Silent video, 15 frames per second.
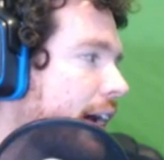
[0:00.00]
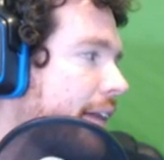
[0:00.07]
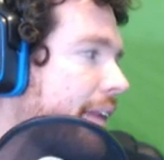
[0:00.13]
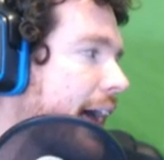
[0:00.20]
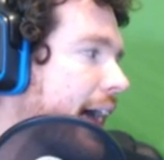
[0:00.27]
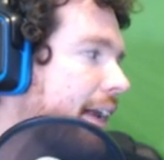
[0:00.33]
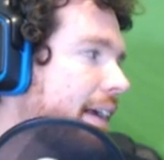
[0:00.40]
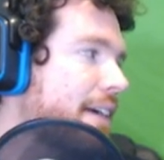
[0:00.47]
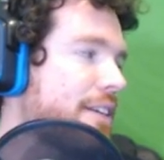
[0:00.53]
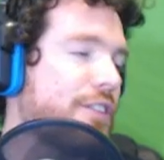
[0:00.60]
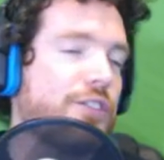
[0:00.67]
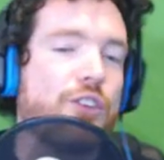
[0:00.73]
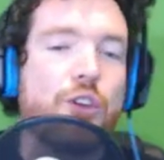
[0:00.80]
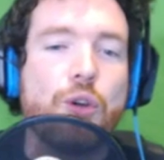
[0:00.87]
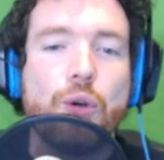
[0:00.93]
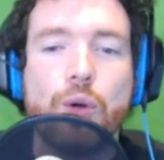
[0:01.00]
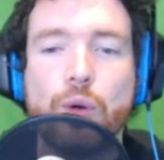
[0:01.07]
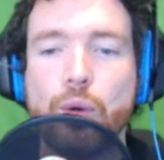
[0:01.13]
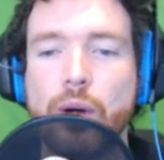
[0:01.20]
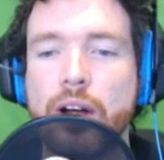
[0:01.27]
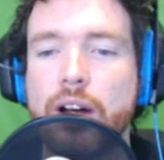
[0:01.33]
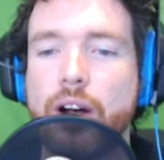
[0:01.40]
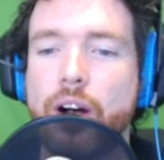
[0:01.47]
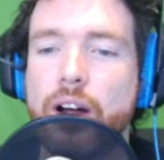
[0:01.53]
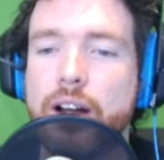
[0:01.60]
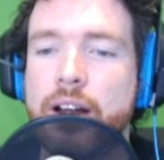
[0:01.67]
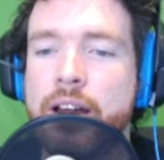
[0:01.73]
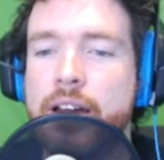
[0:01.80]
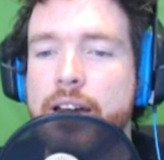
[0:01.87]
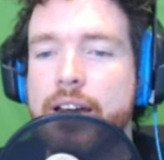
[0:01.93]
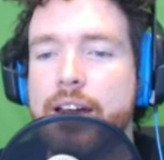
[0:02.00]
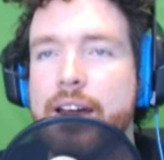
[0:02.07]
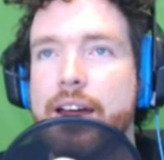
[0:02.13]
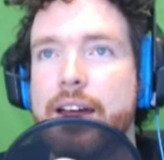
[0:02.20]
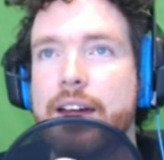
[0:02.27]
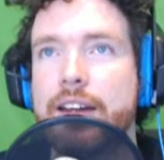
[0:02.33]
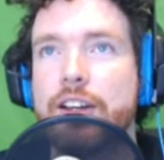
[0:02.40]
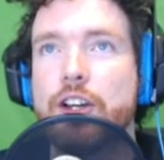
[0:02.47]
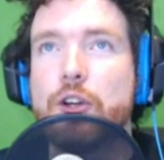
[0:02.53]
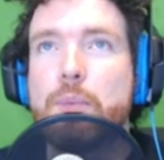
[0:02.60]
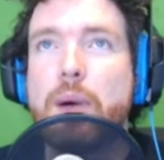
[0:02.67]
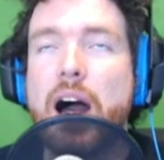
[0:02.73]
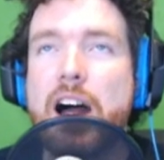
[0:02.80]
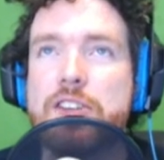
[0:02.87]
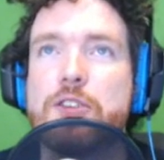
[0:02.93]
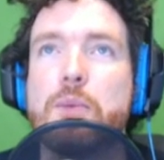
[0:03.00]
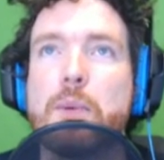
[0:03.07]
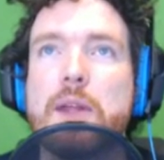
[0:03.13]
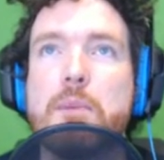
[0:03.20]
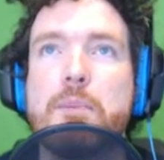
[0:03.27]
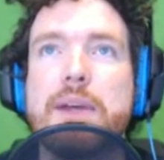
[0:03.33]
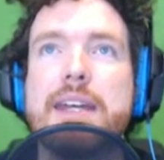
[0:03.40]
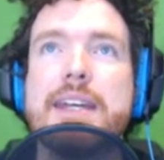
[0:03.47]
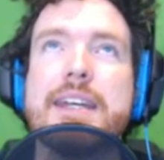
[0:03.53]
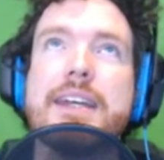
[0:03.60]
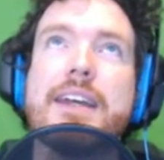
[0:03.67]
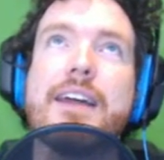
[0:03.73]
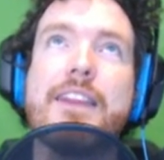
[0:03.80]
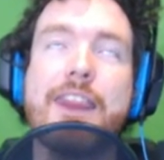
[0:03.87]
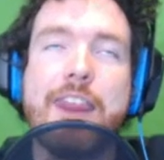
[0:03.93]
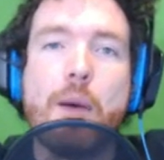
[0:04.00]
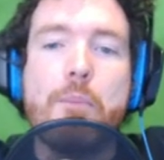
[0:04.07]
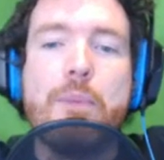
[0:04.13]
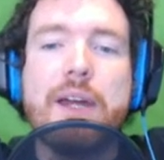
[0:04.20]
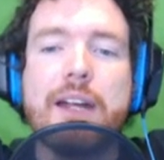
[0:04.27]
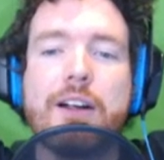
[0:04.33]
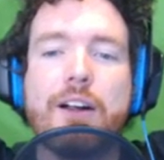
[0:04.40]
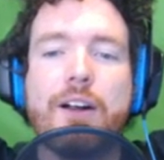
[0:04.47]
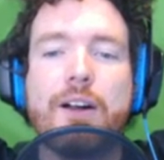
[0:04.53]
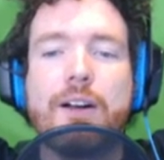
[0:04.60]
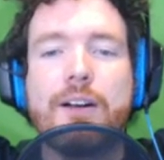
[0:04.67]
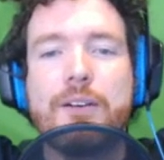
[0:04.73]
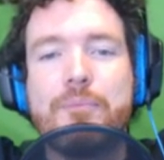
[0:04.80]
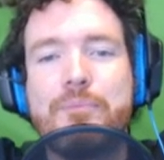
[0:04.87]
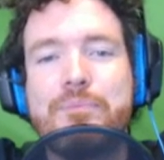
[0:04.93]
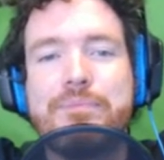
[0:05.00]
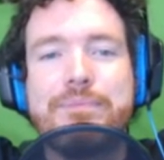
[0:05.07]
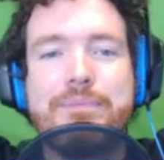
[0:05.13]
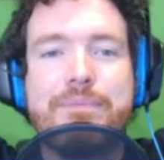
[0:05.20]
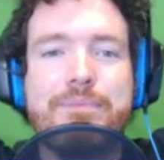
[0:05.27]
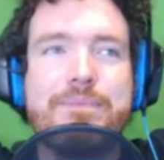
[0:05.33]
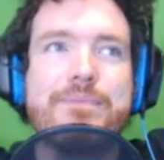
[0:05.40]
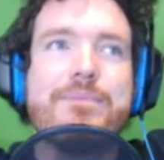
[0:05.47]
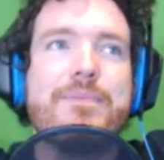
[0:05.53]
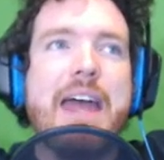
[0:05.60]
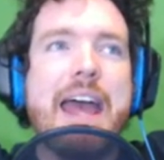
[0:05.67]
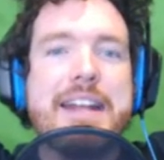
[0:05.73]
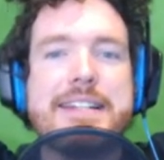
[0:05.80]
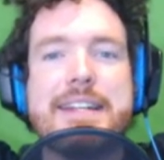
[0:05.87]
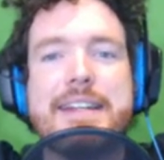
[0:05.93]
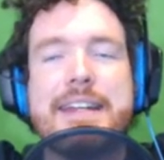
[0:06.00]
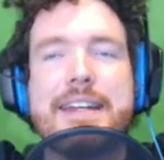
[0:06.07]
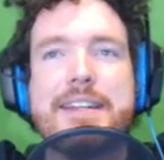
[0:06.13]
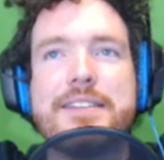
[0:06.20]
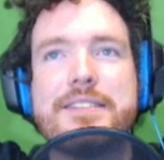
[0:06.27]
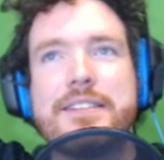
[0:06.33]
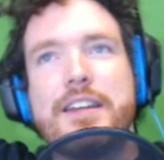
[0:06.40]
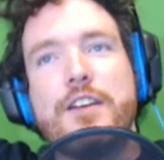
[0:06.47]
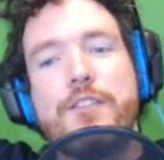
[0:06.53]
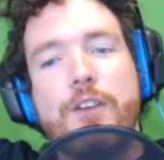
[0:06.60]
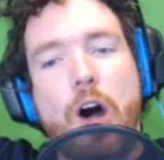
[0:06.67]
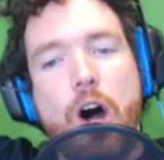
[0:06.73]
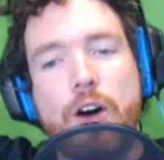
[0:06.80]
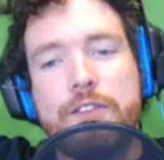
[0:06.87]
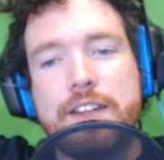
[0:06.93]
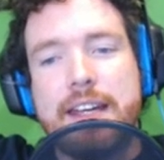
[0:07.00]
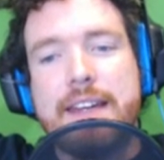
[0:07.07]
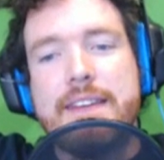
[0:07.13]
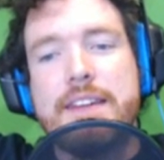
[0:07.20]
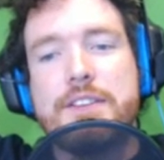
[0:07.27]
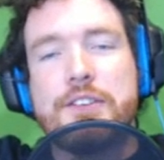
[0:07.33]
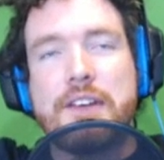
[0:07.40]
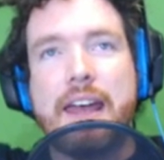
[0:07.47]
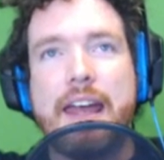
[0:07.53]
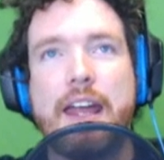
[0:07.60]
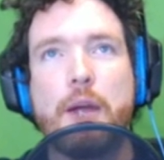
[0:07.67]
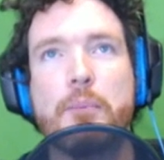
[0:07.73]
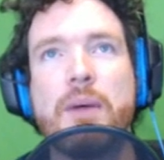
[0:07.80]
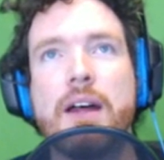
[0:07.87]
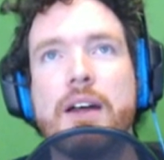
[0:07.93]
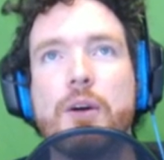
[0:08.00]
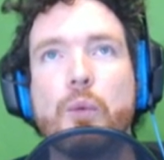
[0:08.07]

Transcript: here, and that is who could possibly be the bigger entities involved in this game.